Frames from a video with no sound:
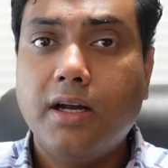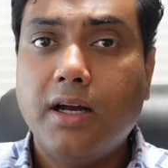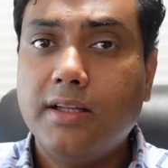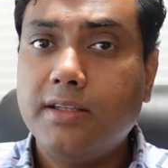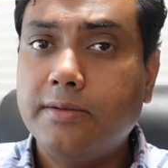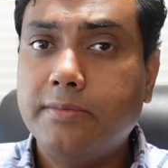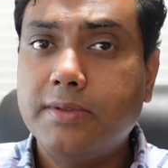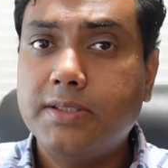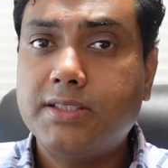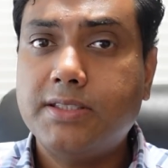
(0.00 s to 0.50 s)
And
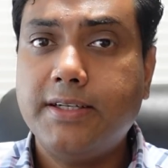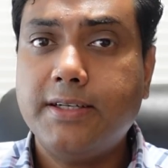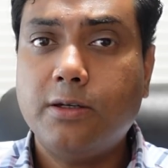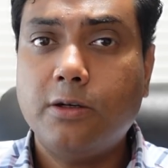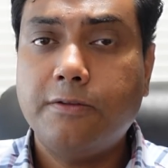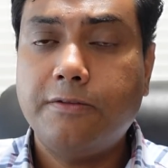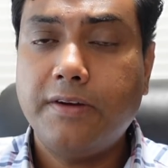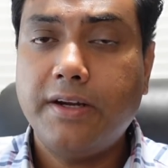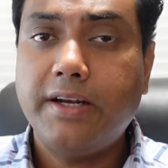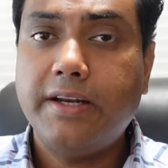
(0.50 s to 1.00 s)
the mistake
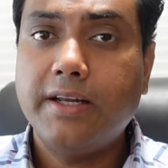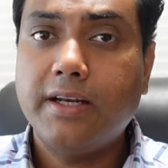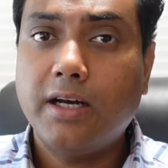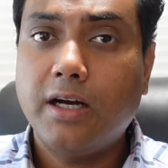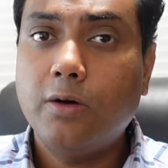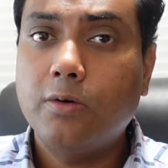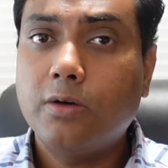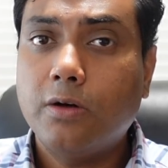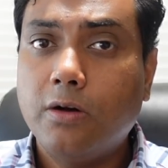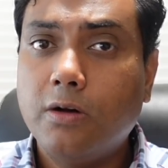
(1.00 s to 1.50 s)
of eating
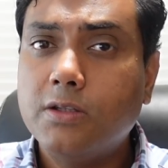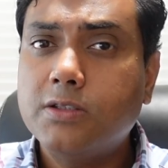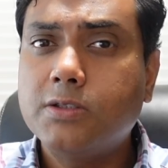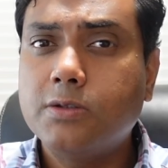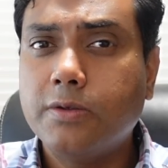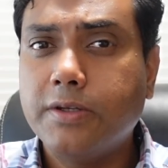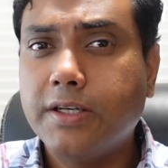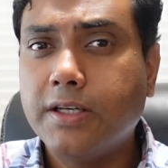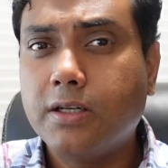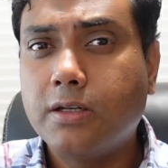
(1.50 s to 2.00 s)
out
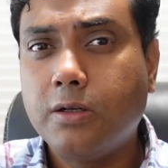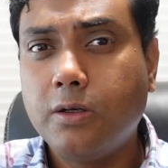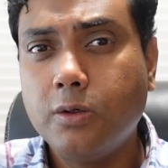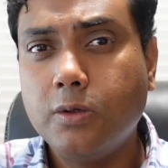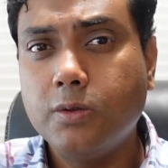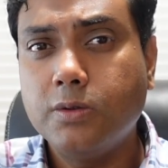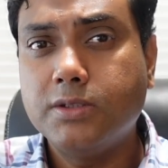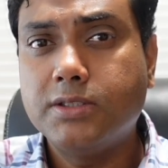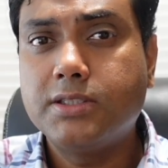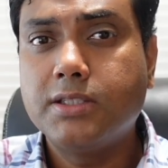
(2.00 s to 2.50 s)
also
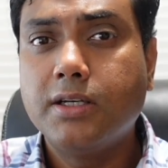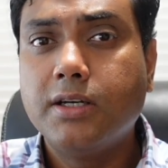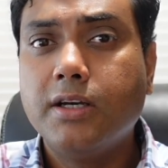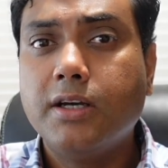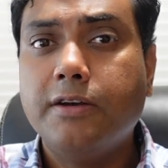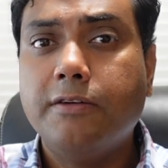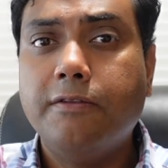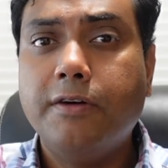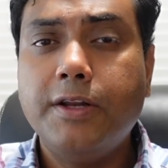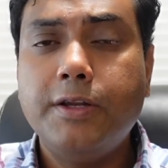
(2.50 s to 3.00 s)
includes
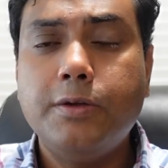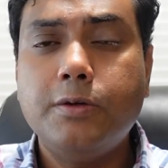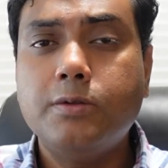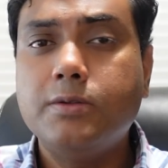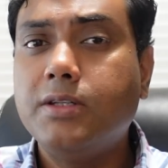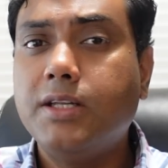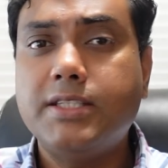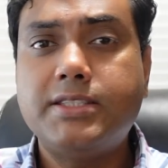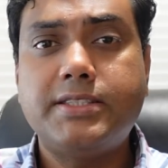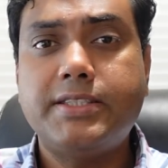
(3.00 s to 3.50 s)
when you,
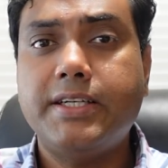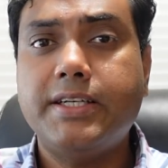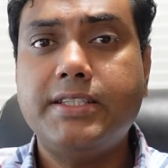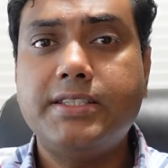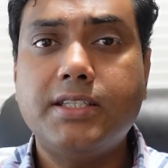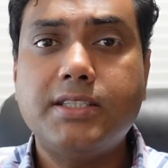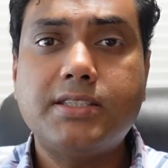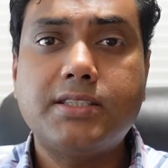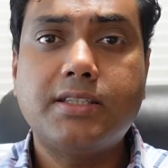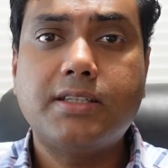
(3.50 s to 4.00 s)
let's say,
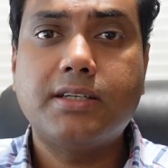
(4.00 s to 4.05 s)
just